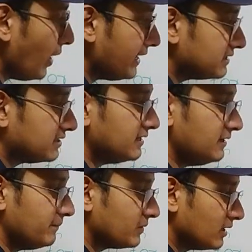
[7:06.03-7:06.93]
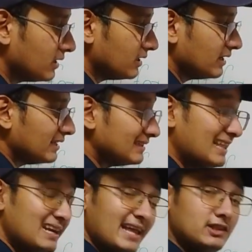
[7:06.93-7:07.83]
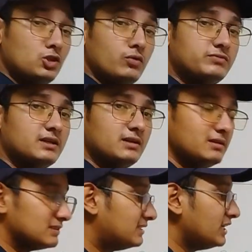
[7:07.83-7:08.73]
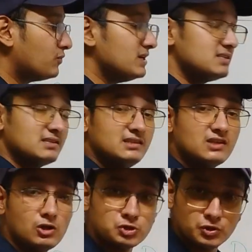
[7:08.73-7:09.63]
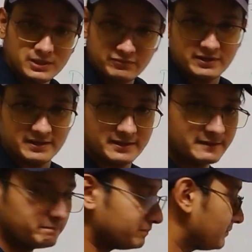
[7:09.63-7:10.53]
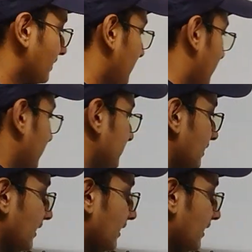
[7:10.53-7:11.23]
and 3, the length of the sequence is also different. The